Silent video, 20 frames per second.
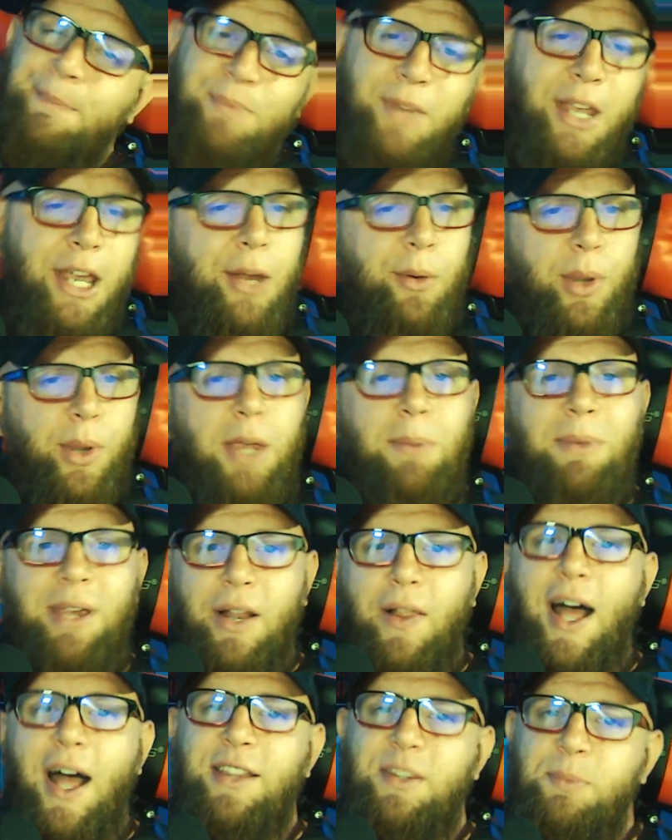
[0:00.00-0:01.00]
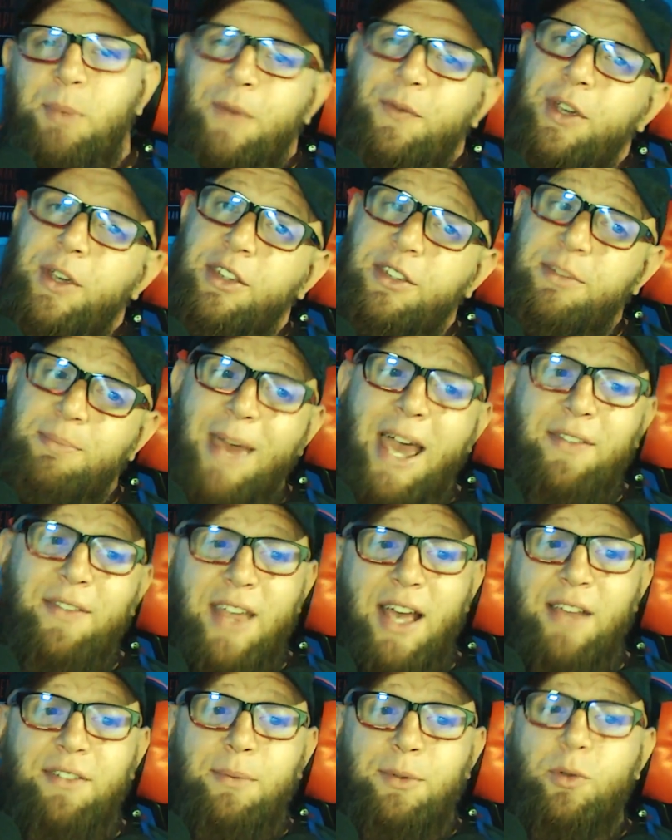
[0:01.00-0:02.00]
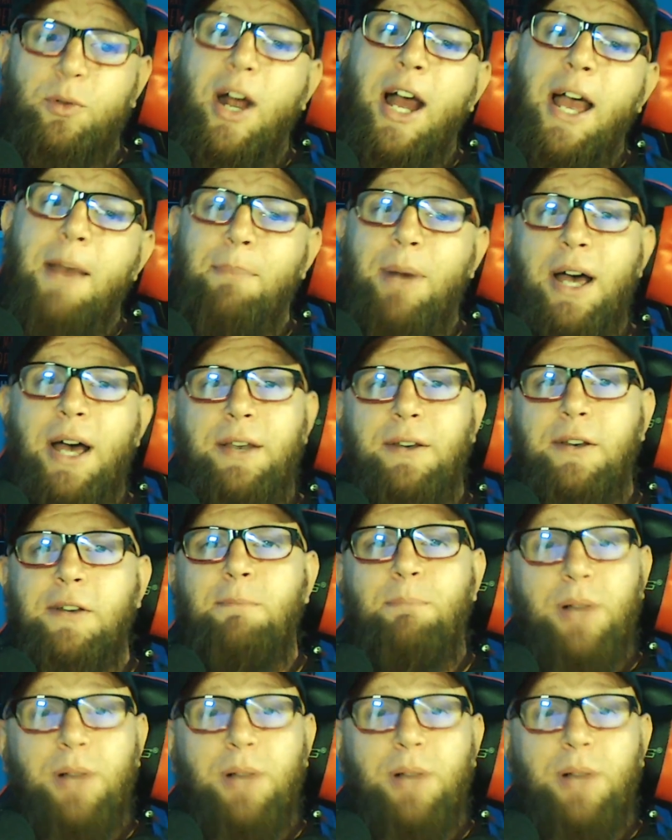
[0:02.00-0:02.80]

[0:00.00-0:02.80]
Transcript: it'd really mean a lot to me if you could smack that subscribe button.